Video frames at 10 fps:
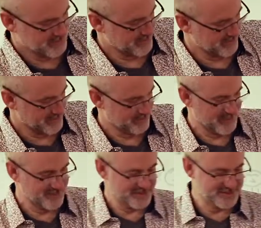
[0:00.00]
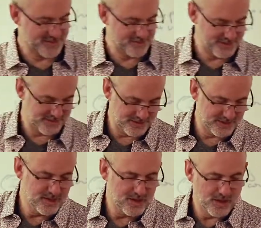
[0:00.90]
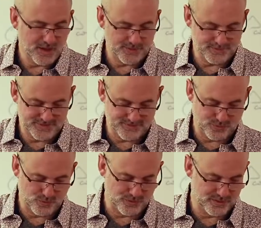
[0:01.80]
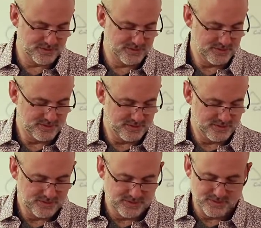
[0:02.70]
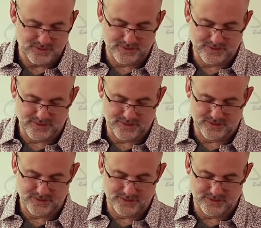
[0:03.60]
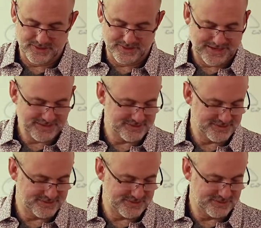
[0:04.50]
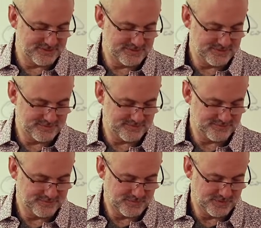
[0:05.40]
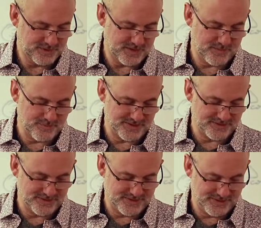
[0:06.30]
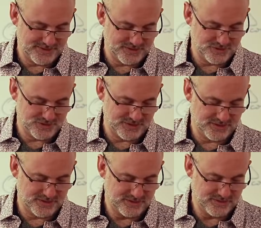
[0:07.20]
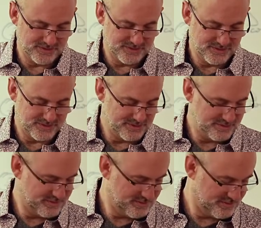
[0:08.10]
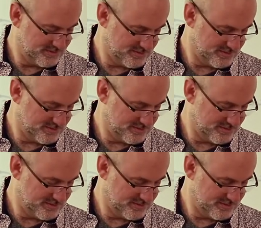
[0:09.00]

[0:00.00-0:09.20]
just going to get you to make that statement again. I'm supported, I'm supported. Uh, in, accessing in accessing, abundant, energy, abundant energy